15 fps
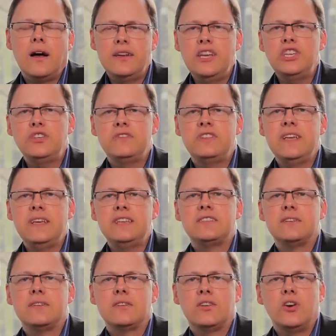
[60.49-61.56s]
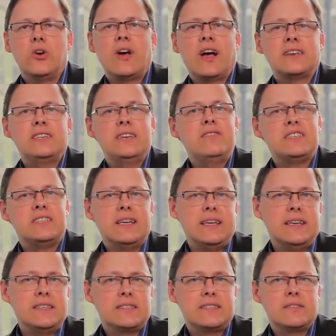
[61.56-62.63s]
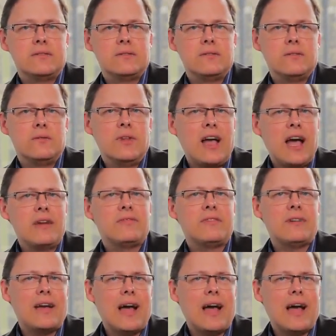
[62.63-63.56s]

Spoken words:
And each of these core activities will have